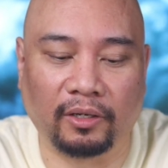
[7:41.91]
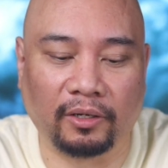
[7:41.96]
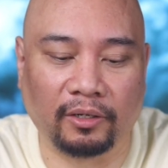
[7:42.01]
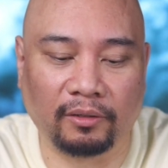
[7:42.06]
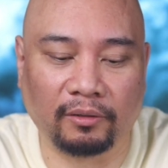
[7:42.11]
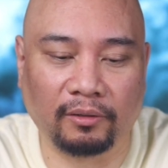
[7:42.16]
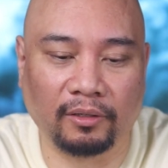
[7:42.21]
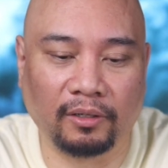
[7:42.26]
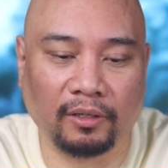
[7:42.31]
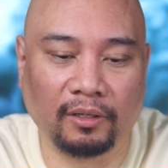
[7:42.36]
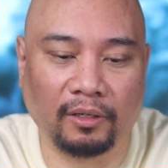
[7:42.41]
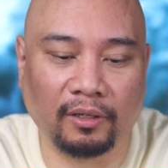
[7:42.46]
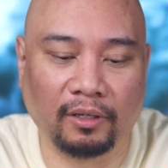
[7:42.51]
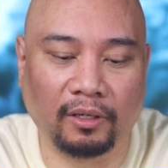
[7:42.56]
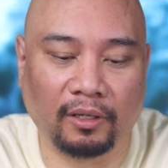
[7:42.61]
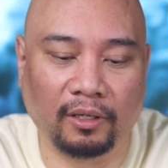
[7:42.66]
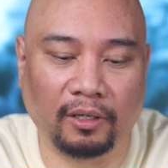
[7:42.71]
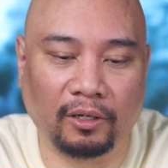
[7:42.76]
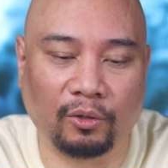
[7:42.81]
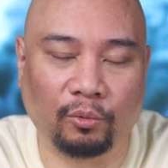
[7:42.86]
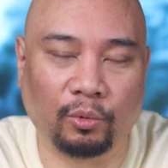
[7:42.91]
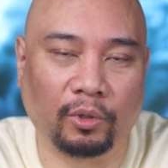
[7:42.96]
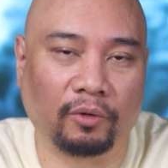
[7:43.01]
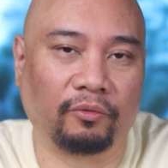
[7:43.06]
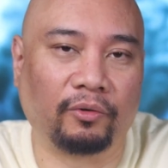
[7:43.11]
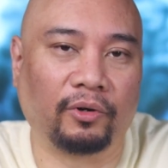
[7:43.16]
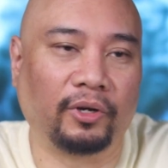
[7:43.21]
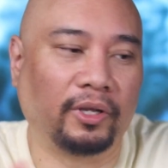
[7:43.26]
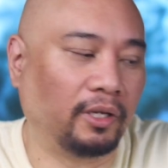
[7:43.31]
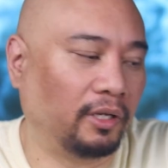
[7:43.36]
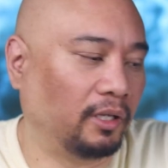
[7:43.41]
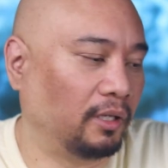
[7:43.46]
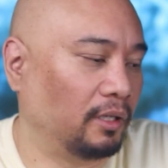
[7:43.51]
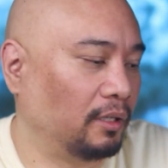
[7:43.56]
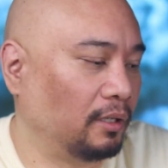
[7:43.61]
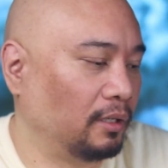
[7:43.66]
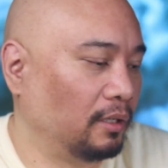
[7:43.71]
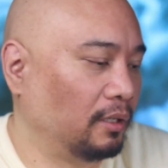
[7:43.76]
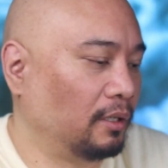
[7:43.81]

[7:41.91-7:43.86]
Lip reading: there and it'll work for any